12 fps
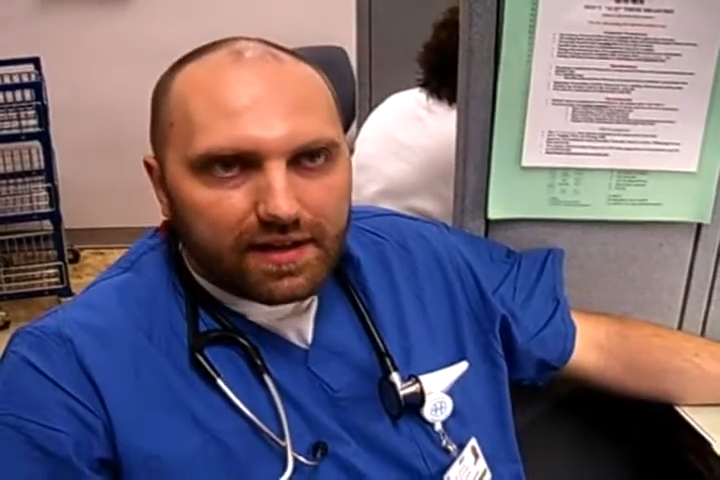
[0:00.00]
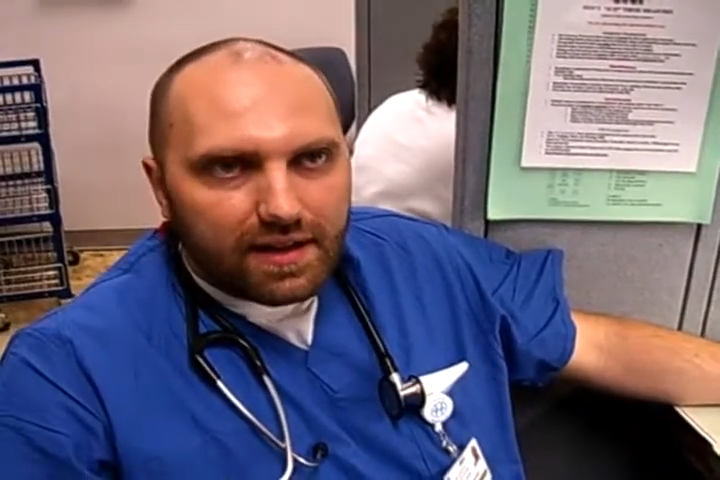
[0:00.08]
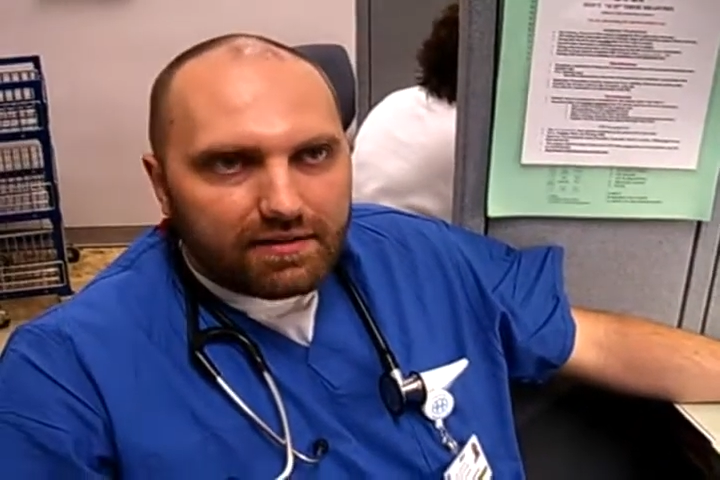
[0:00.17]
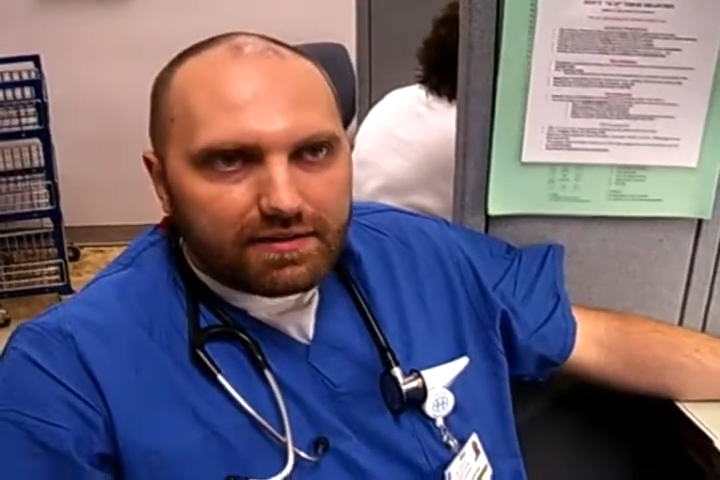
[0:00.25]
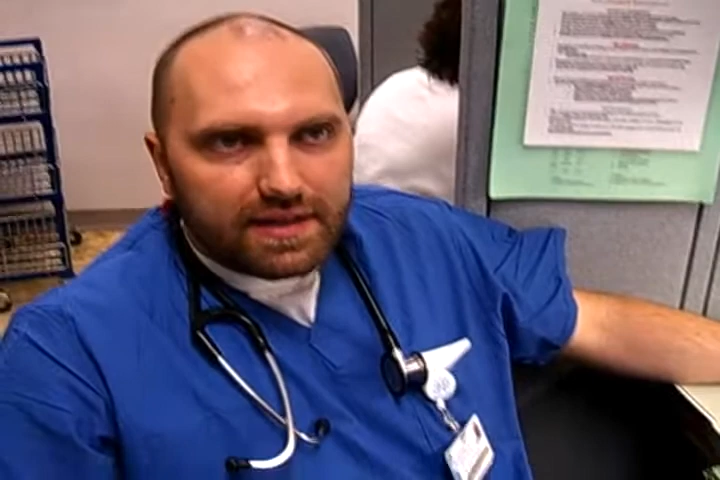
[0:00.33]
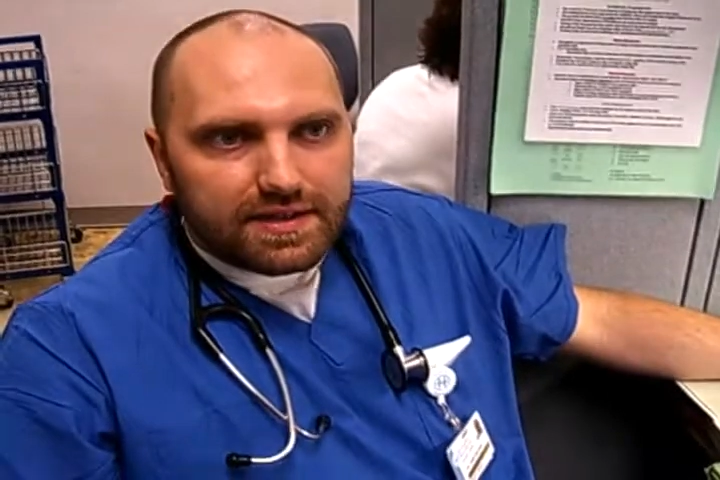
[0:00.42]

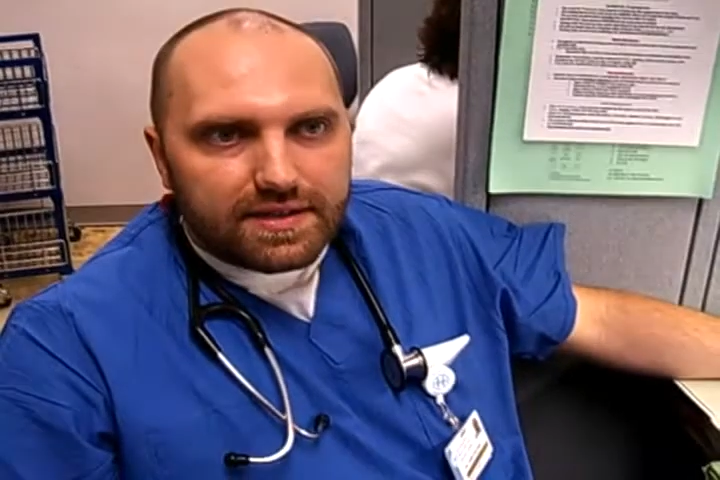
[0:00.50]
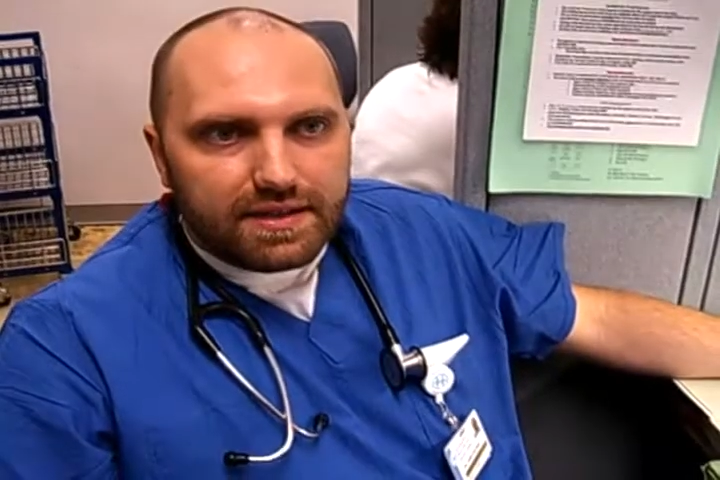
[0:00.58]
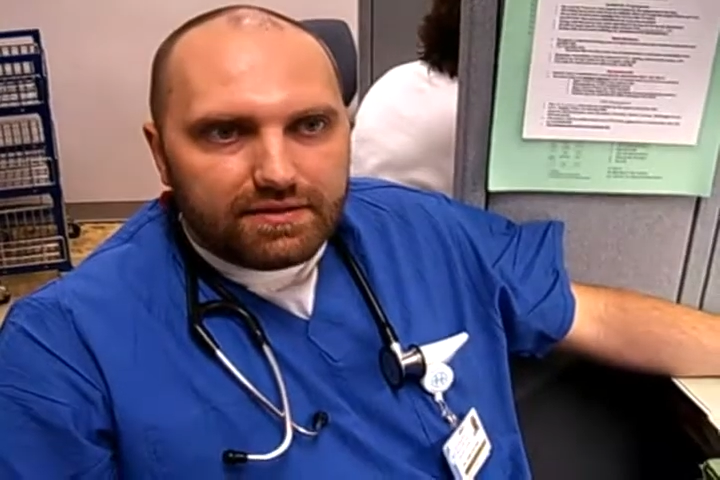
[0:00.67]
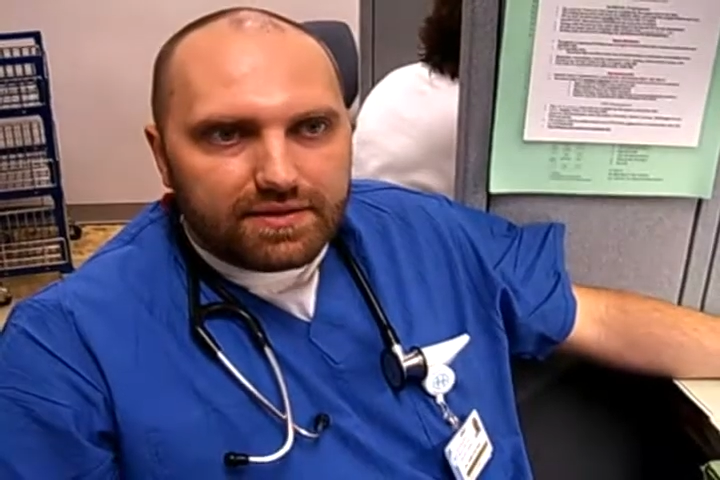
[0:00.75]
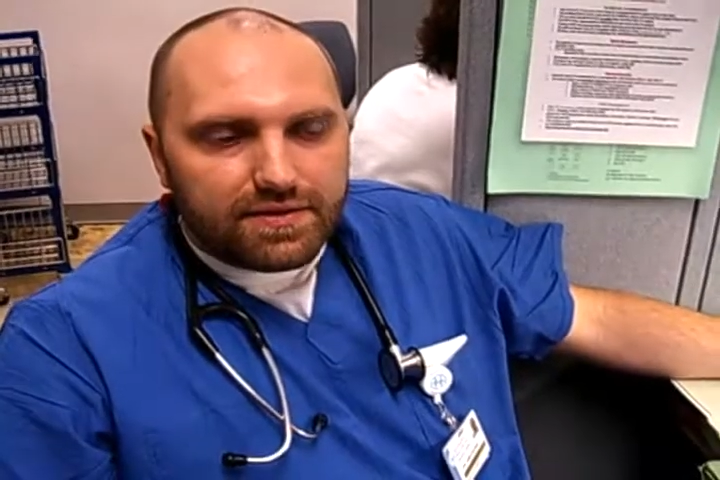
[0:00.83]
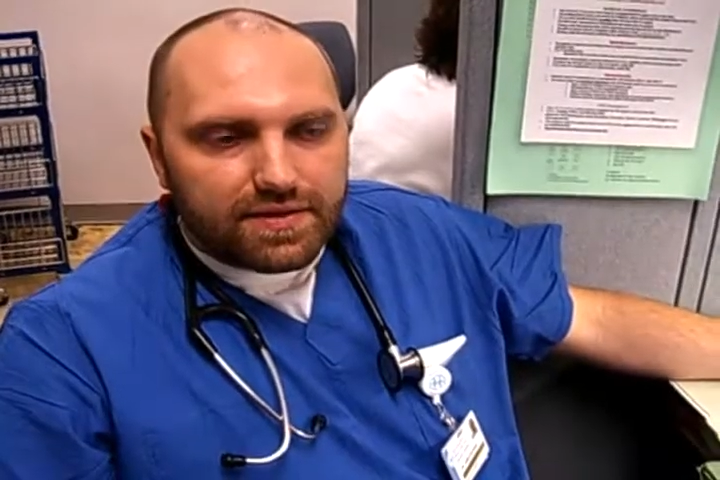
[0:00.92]
I realized
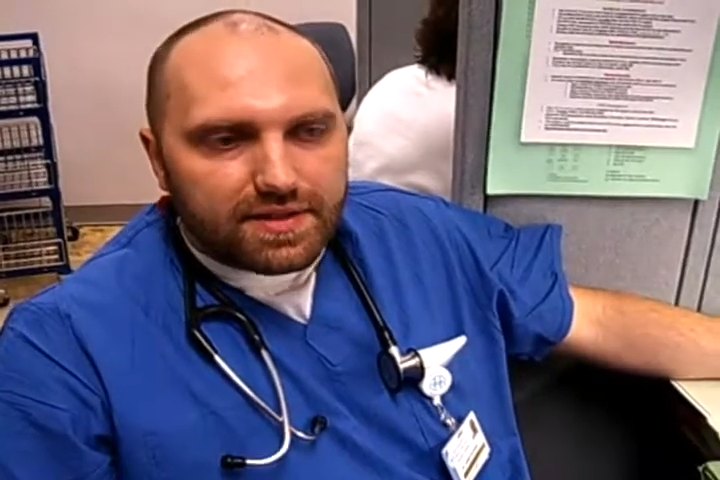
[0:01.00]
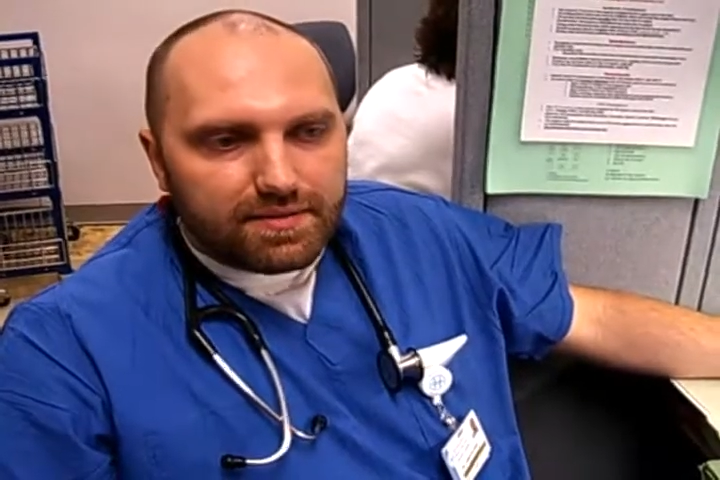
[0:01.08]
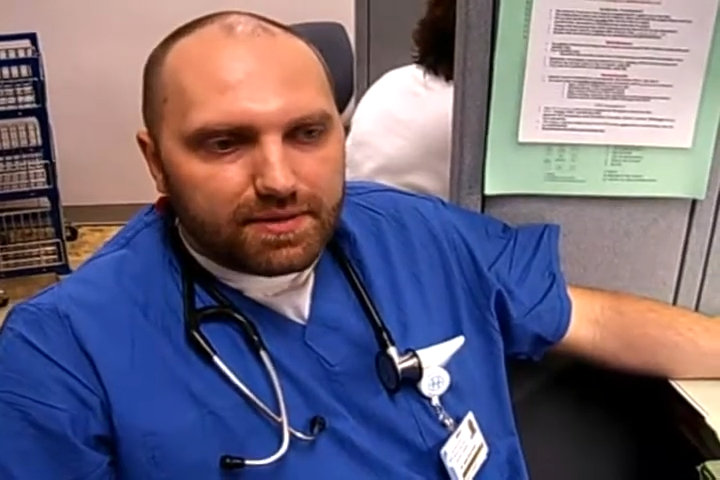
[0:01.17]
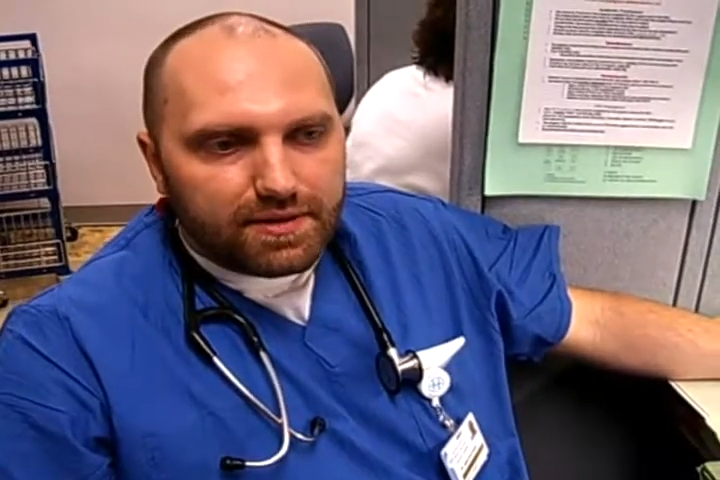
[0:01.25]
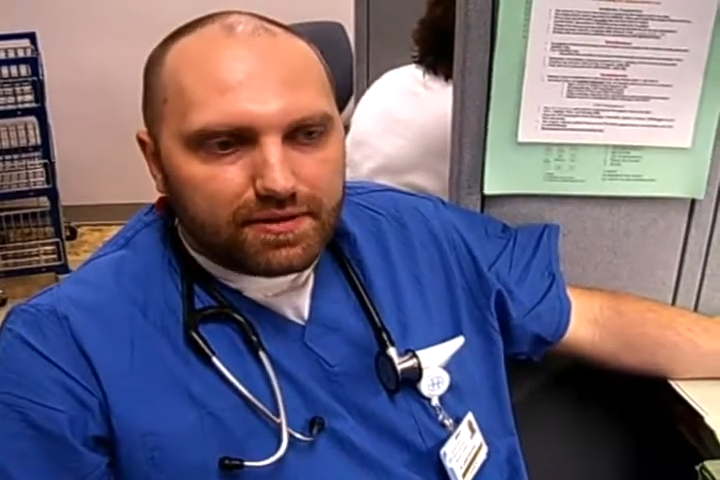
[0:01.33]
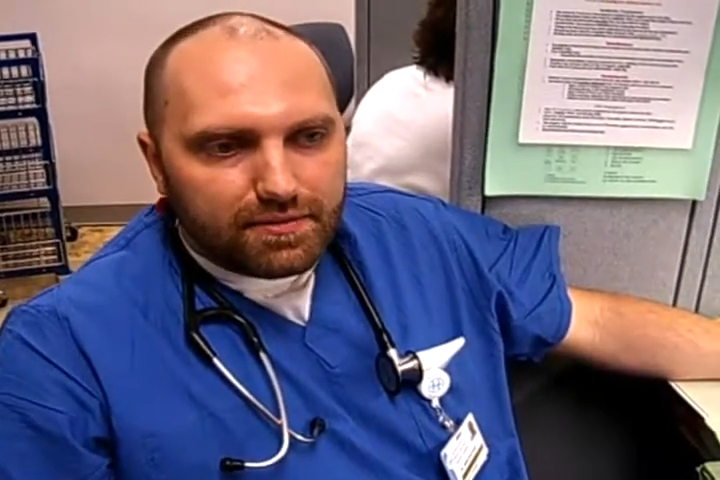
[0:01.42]
it was for
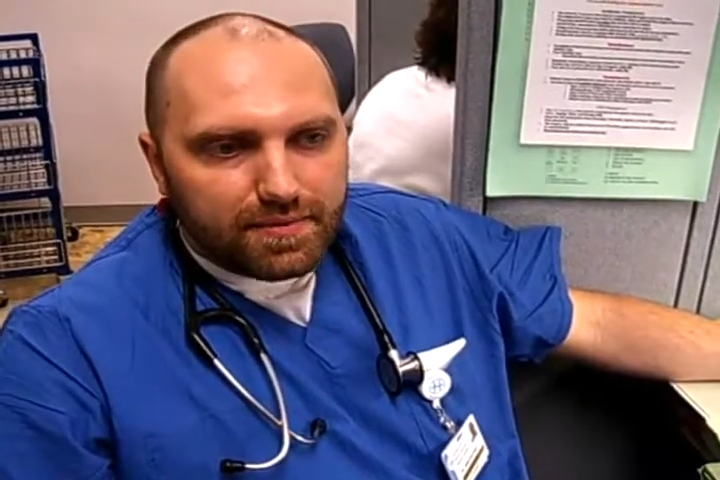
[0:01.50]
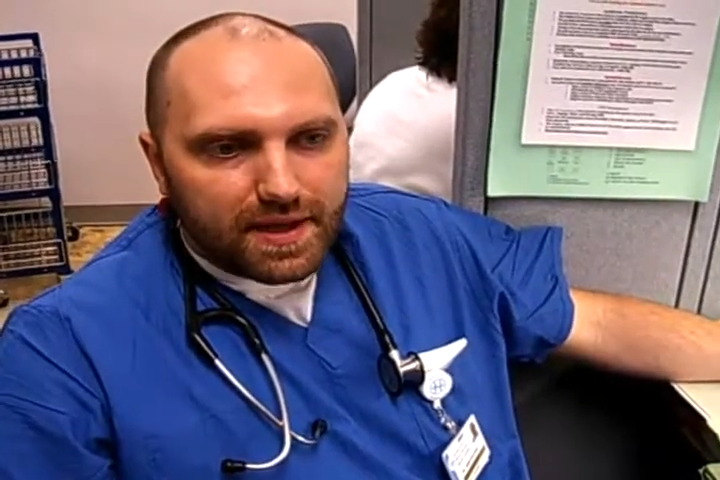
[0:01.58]
someone who